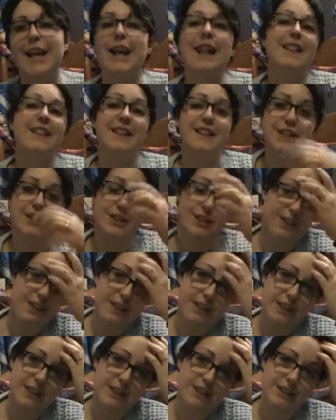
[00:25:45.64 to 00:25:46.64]
at this
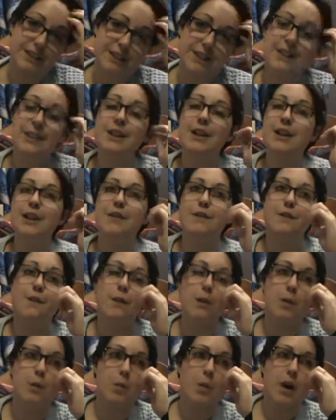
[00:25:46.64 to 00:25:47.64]
yarn
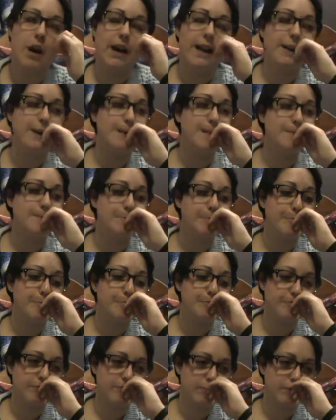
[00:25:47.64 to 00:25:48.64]
for a while,
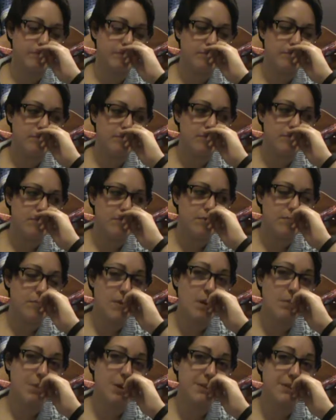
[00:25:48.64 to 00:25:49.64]

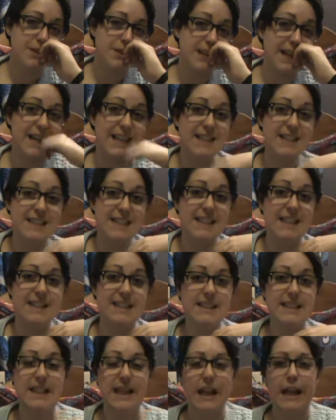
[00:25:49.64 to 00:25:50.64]
but it was
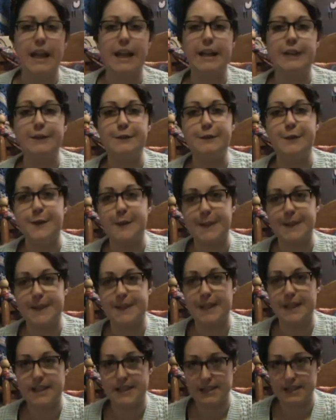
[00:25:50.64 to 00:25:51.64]
$9.99 for
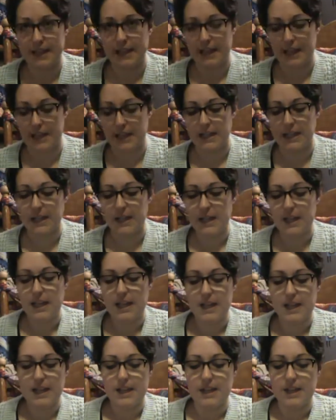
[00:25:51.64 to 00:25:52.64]
a skein
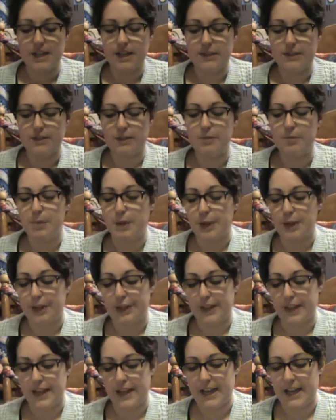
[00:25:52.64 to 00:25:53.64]
or a
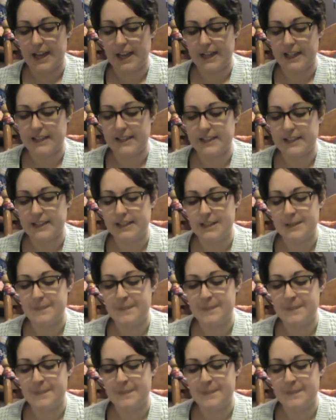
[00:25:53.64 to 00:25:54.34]
ball, and